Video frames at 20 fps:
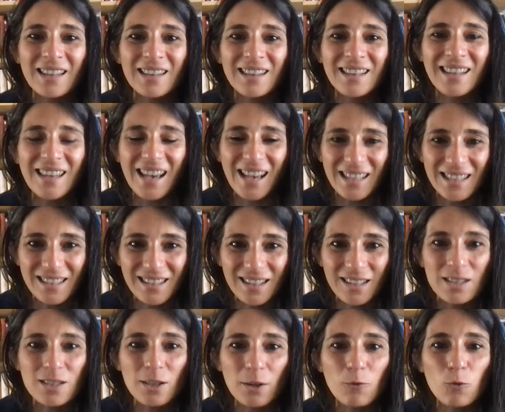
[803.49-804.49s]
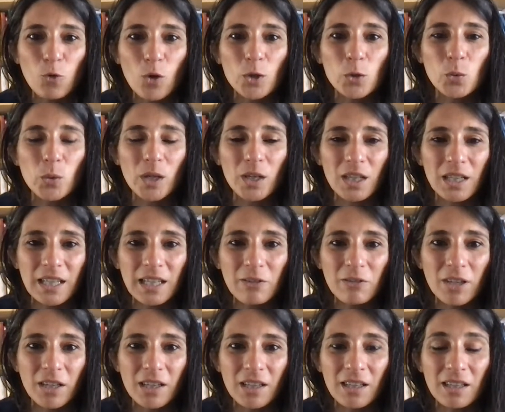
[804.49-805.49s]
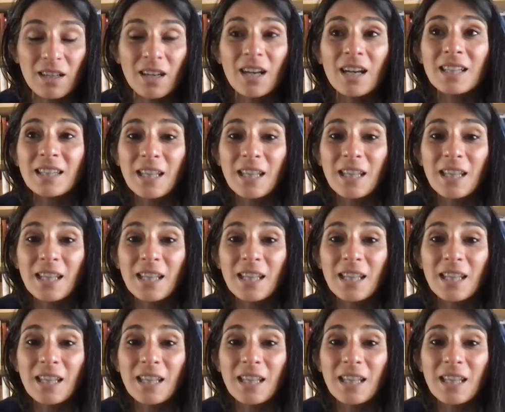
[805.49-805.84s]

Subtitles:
the essence of what we are living.